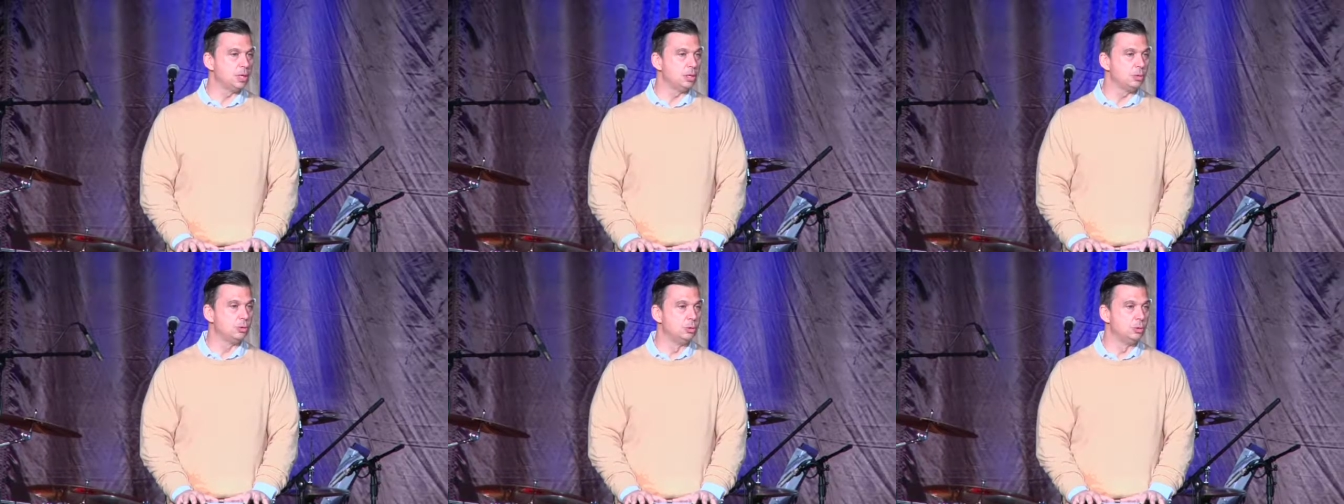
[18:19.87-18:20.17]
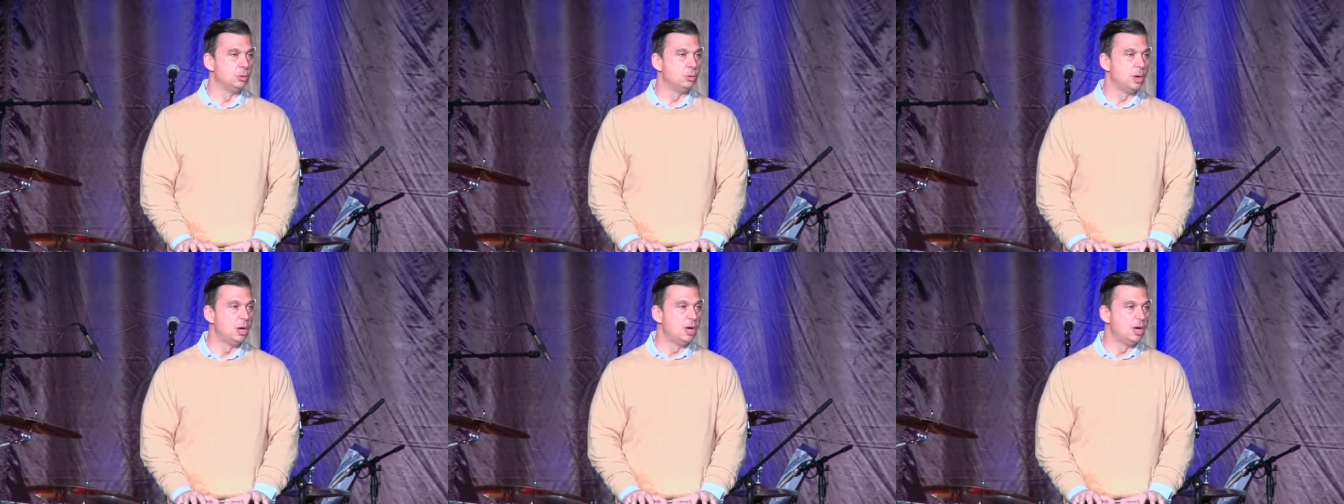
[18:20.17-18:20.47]

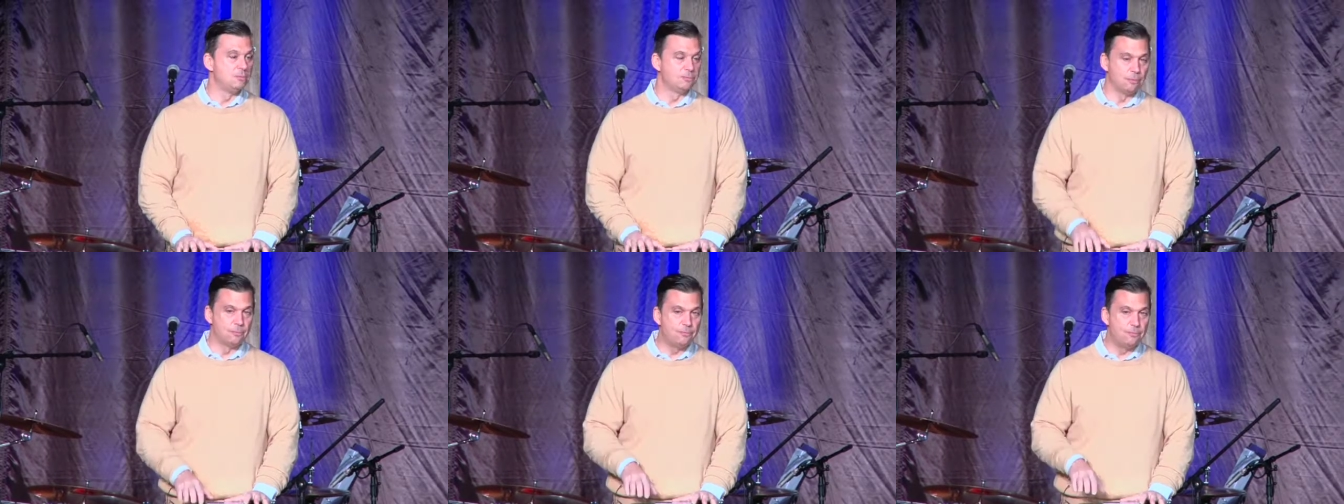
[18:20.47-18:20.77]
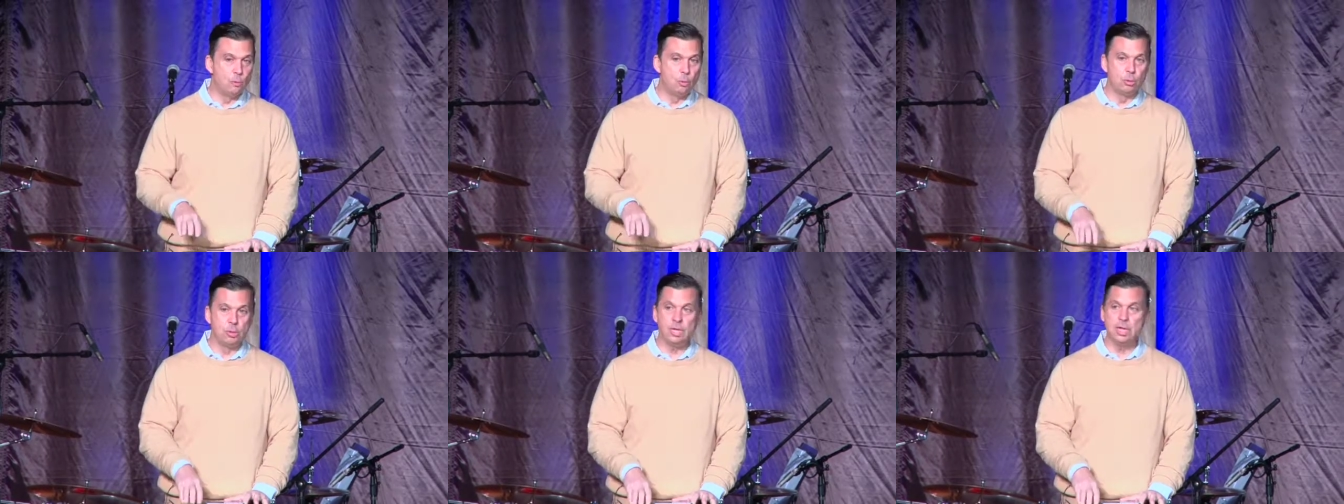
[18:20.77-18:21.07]
who for
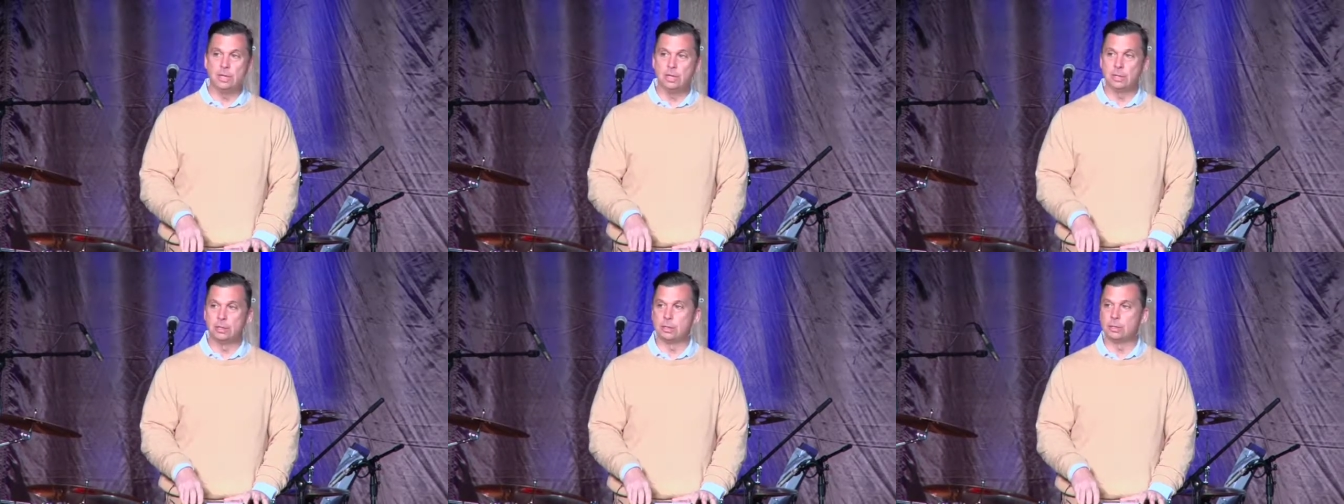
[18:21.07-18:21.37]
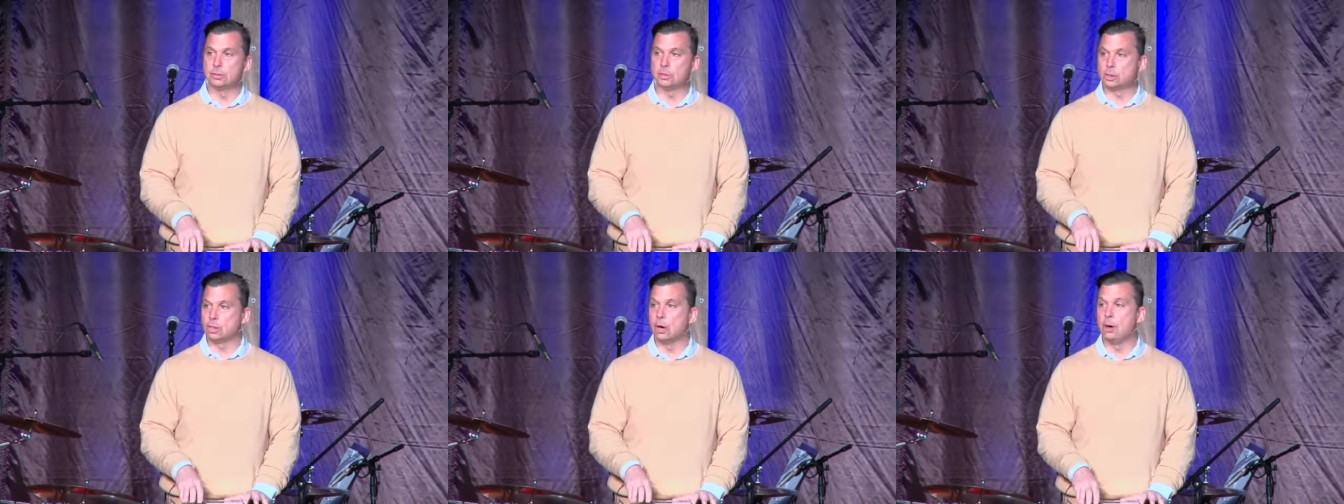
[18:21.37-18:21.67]
40
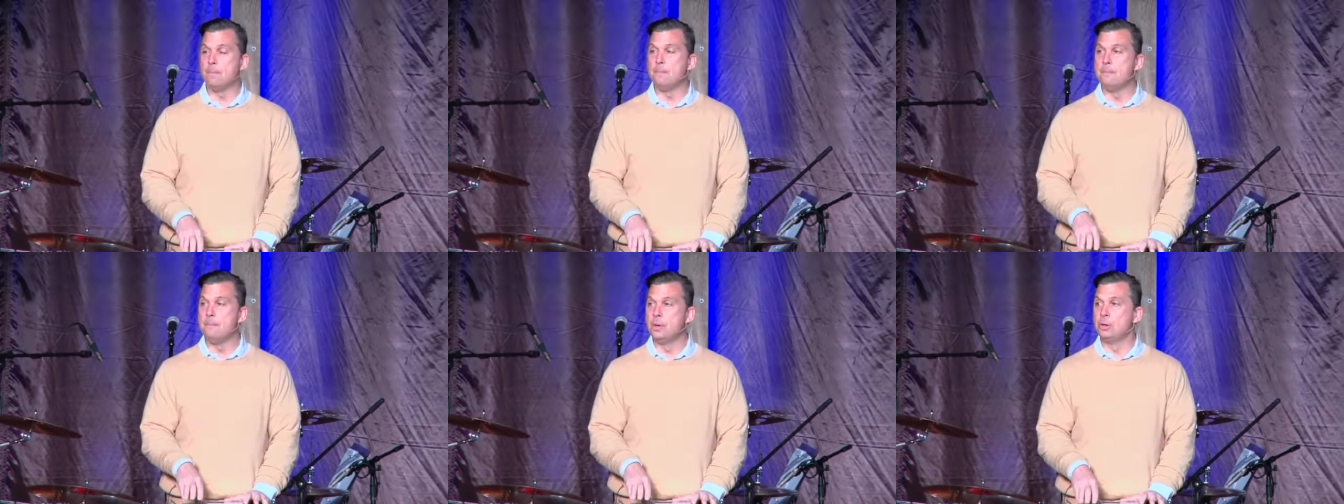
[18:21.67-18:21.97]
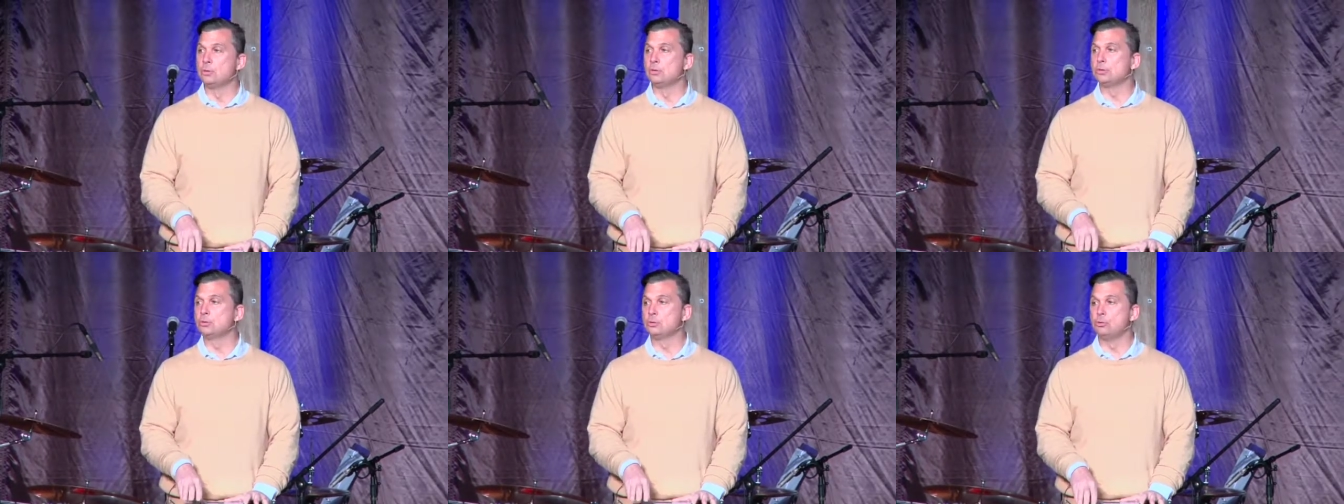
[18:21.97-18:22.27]
years taught
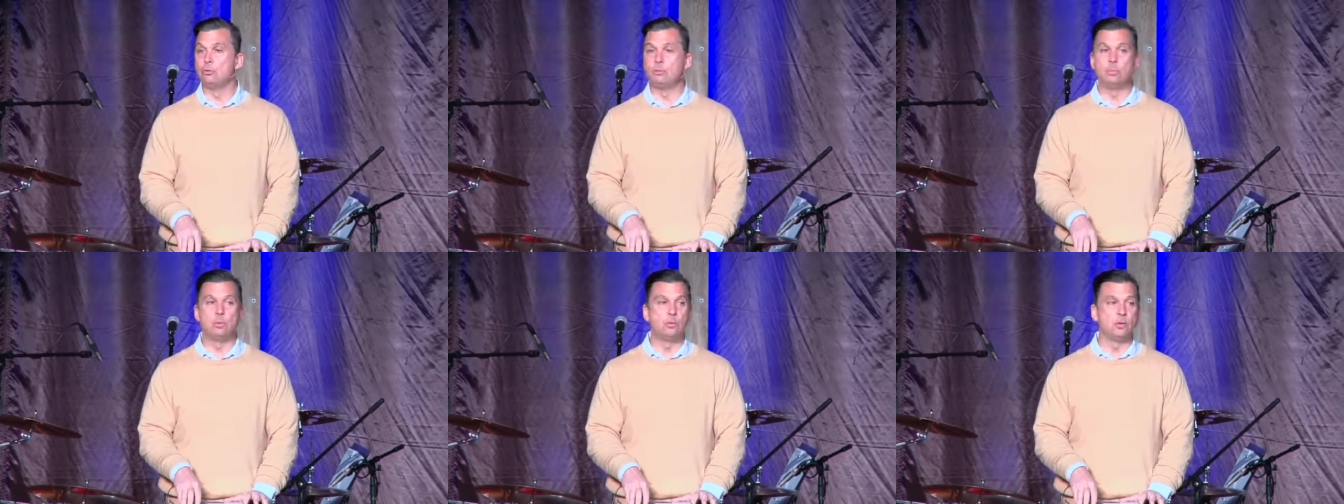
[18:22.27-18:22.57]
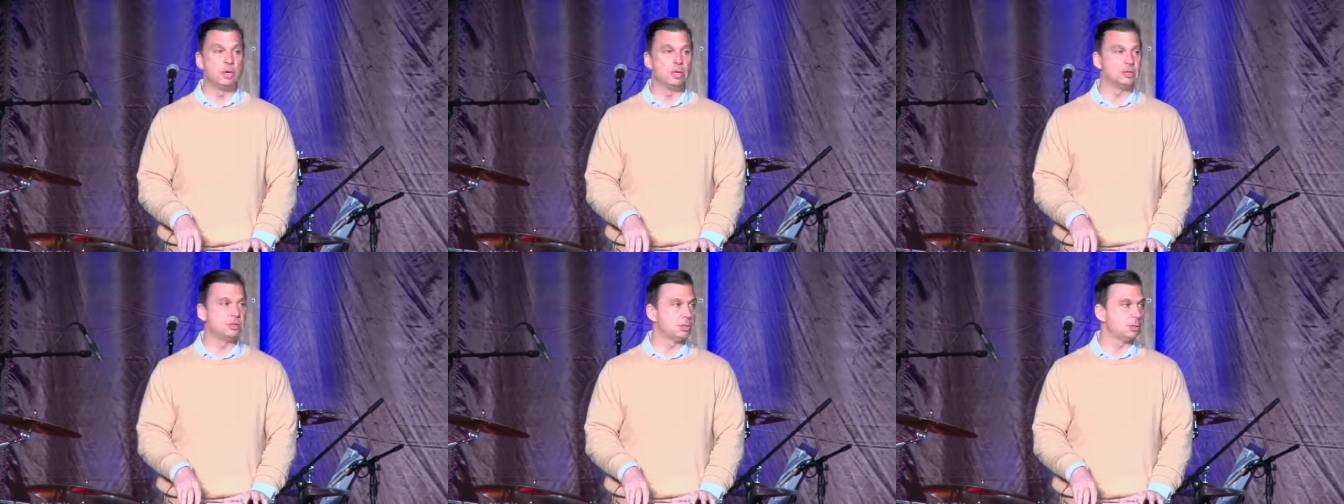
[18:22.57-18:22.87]
middle school
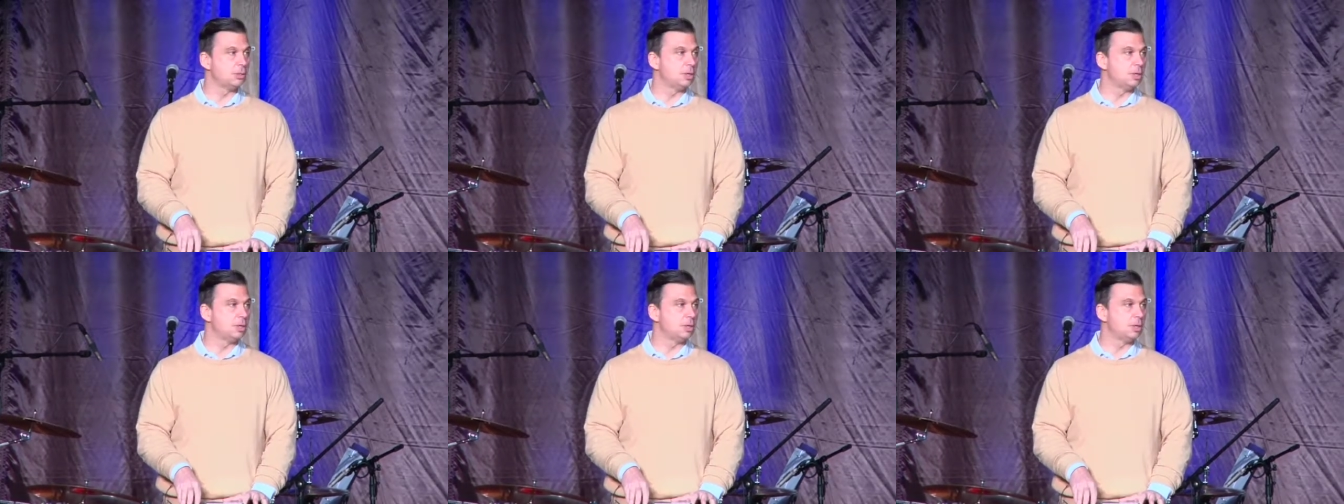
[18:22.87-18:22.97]
boys at,